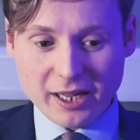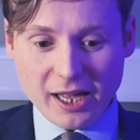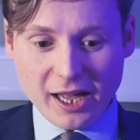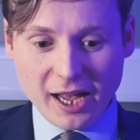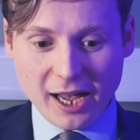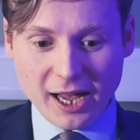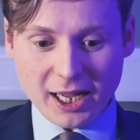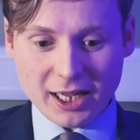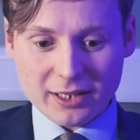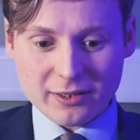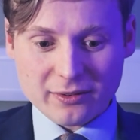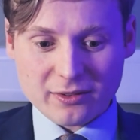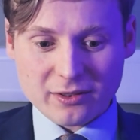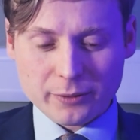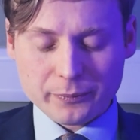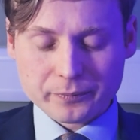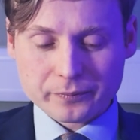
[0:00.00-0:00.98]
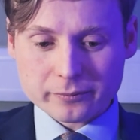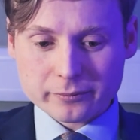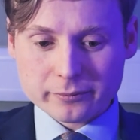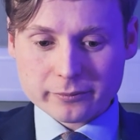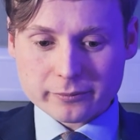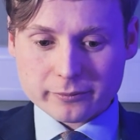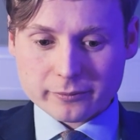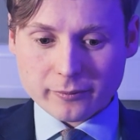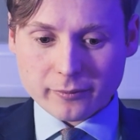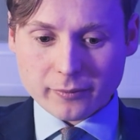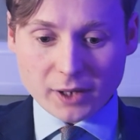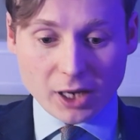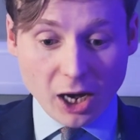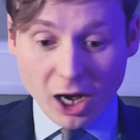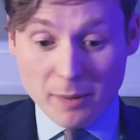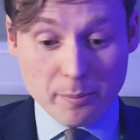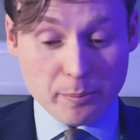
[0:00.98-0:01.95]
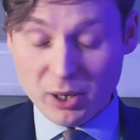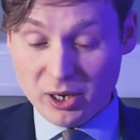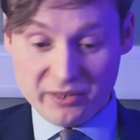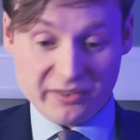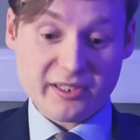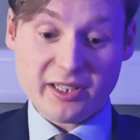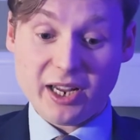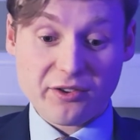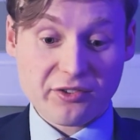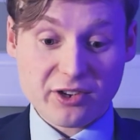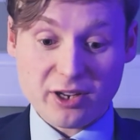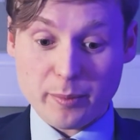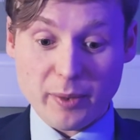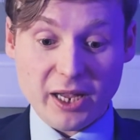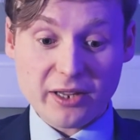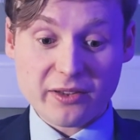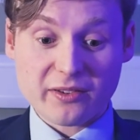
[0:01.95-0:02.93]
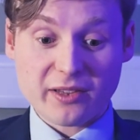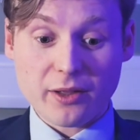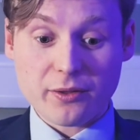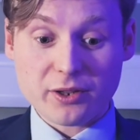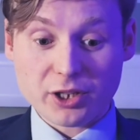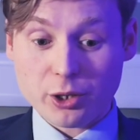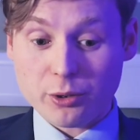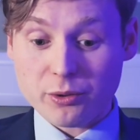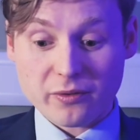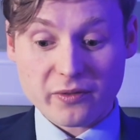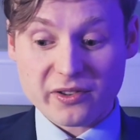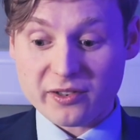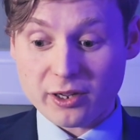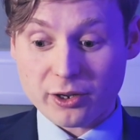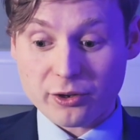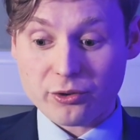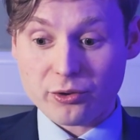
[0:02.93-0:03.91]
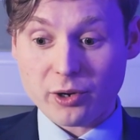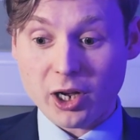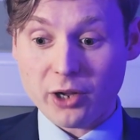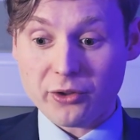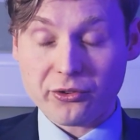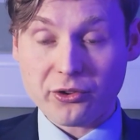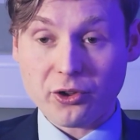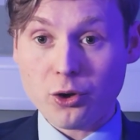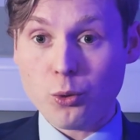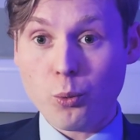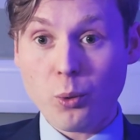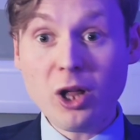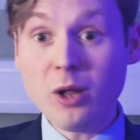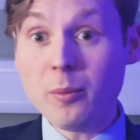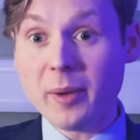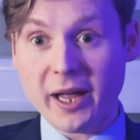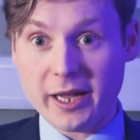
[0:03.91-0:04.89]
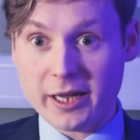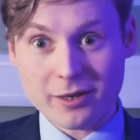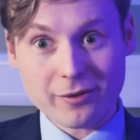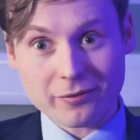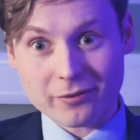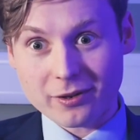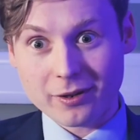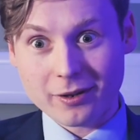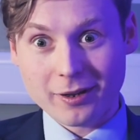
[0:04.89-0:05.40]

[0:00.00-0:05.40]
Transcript: And I'm personally actually amazed that the youth of this country are so well behaved.